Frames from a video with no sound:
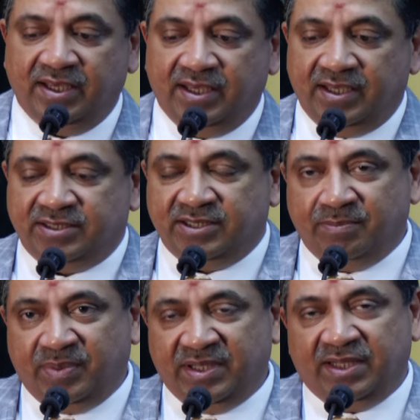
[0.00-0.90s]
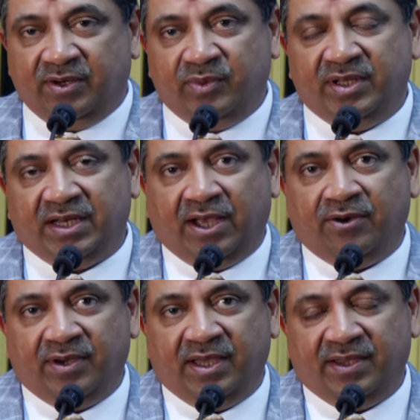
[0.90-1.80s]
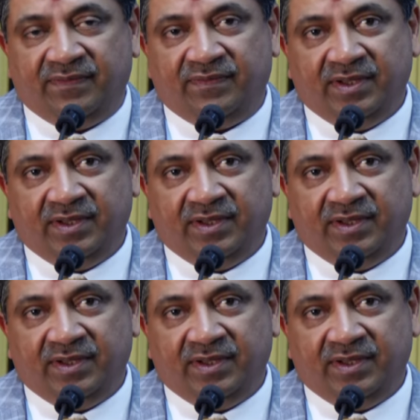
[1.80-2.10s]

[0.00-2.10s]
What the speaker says: is simply that we now have,